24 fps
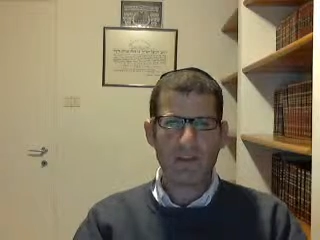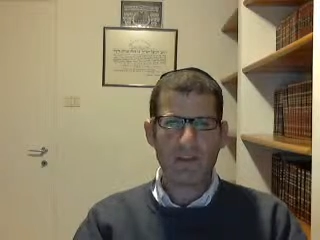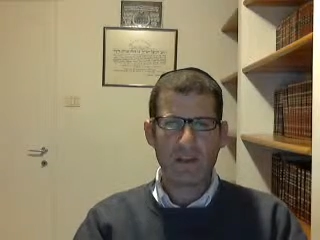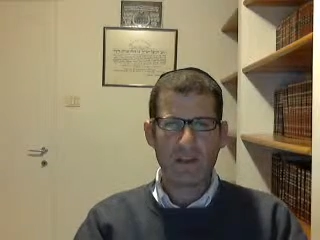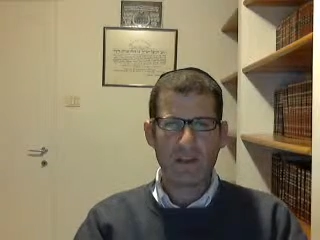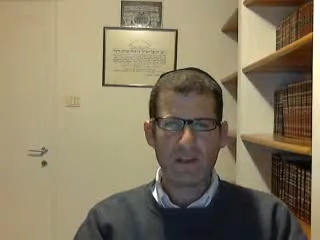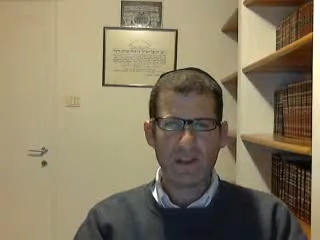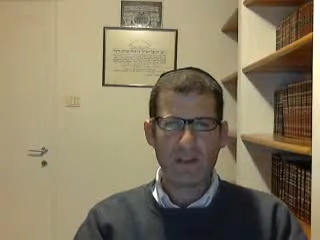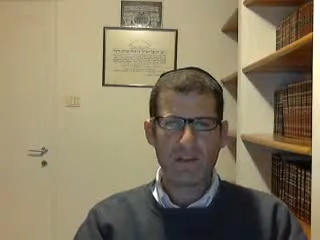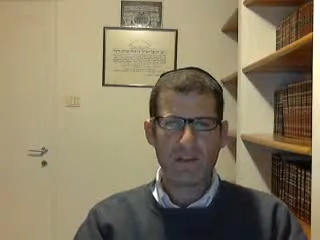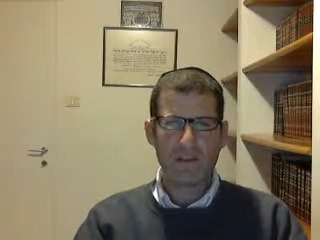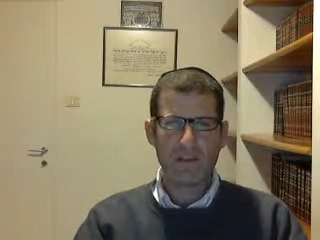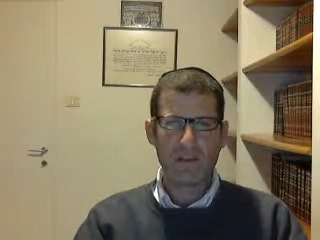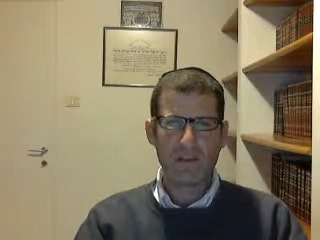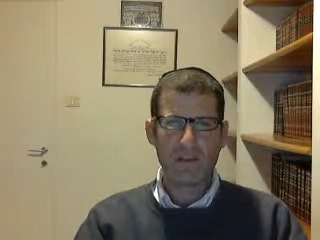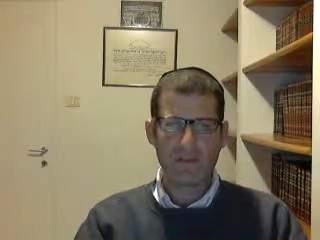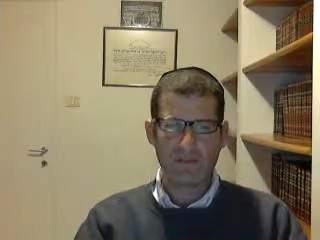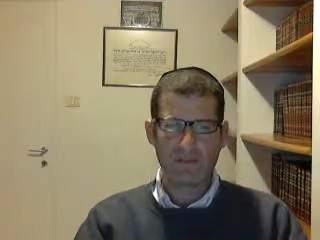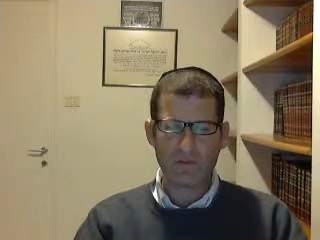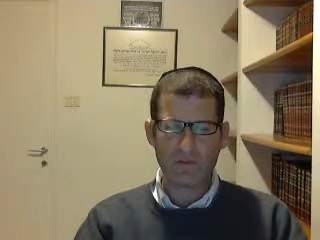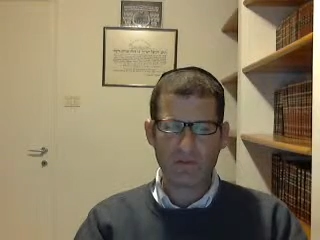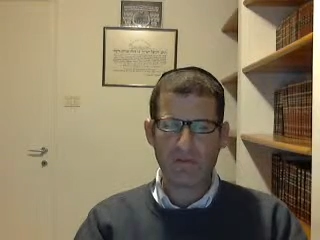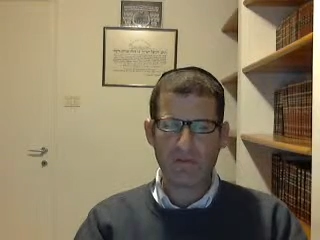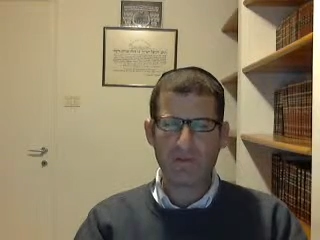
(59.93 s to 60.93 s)
that if he
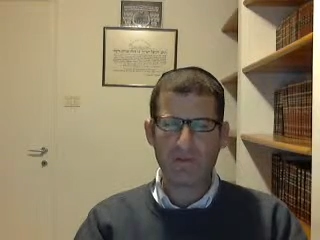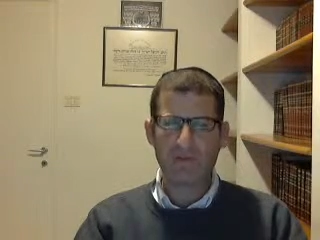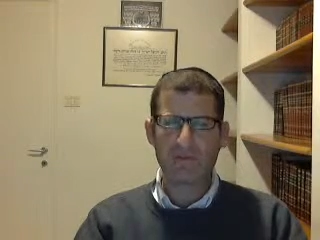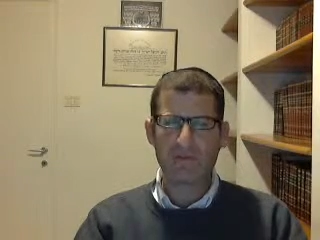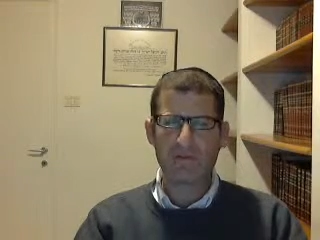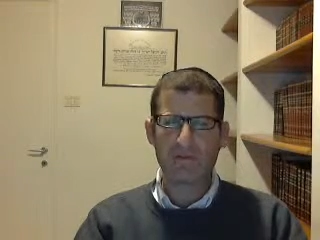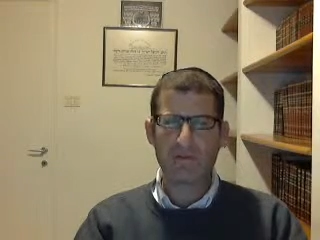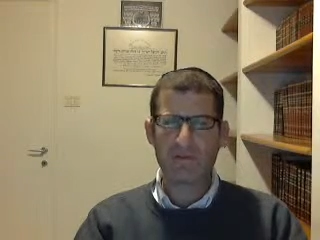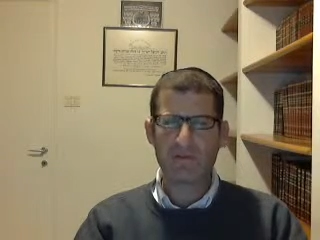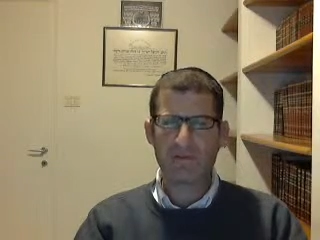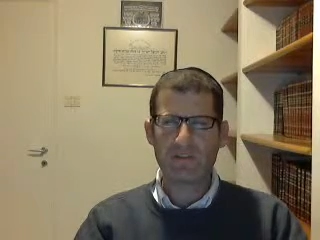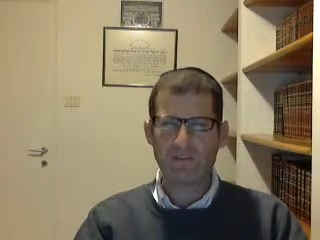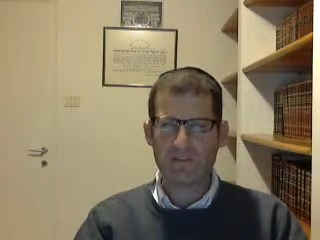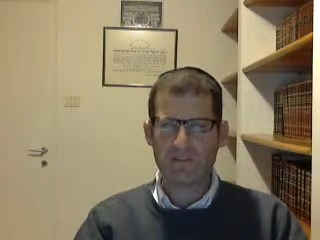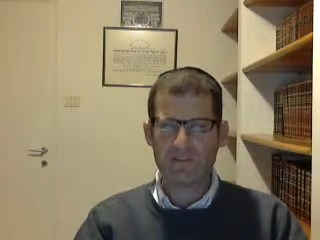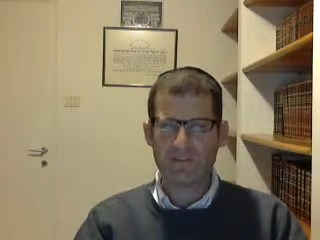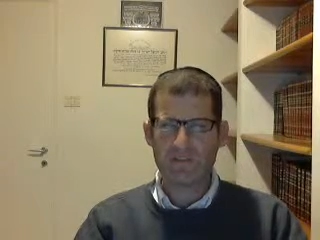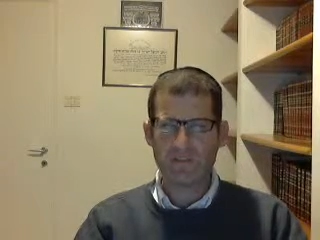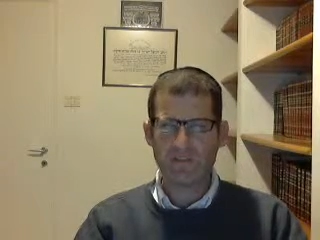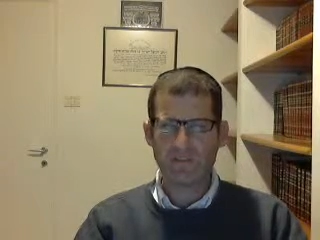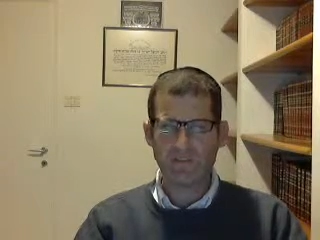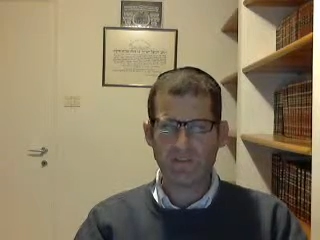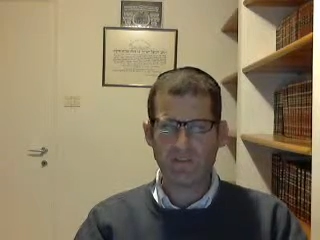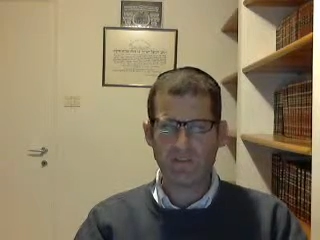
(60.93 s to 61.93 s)
has all the various
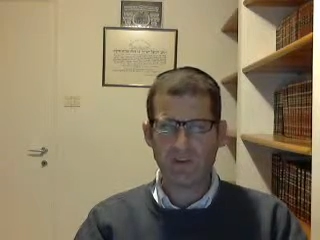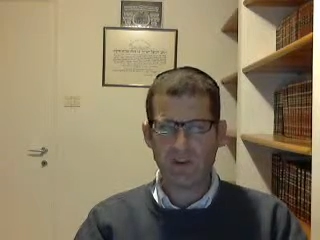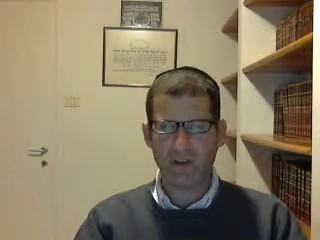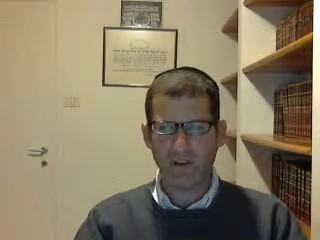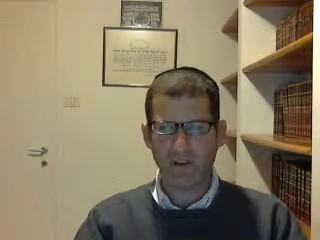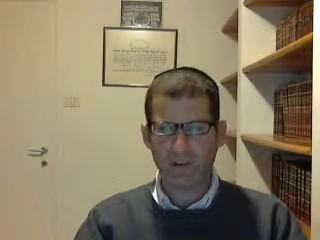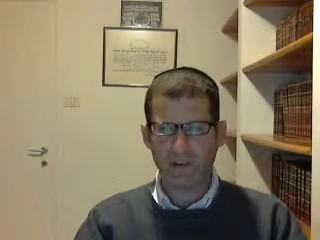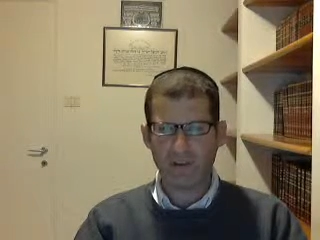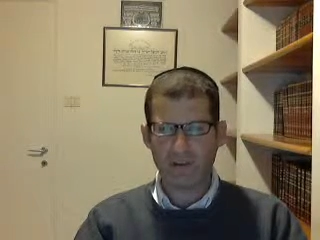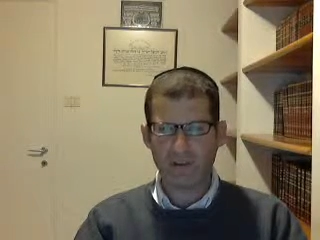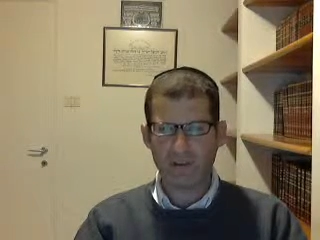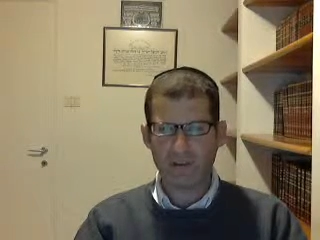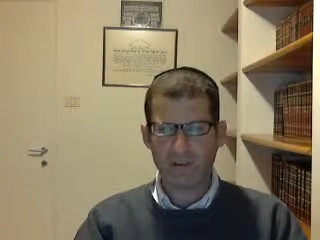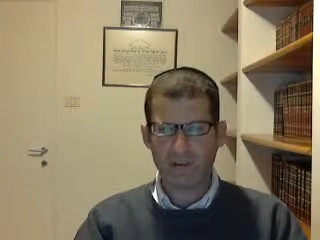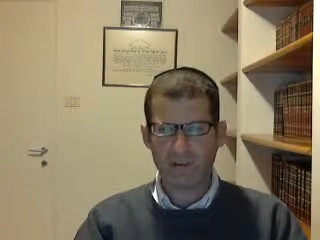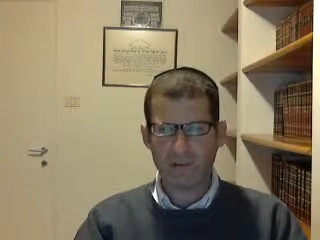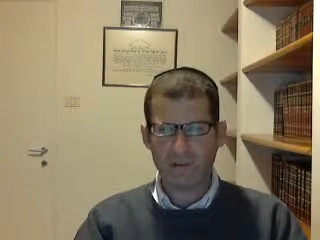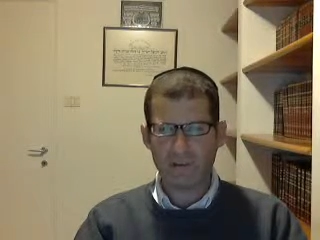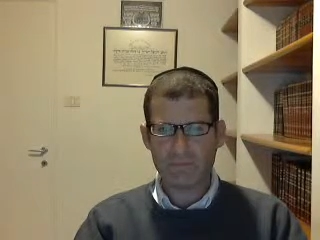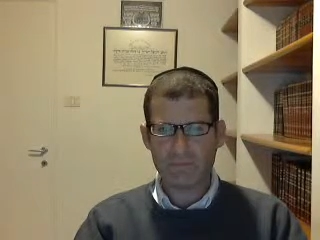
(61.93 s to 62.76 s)
conditions that are involved,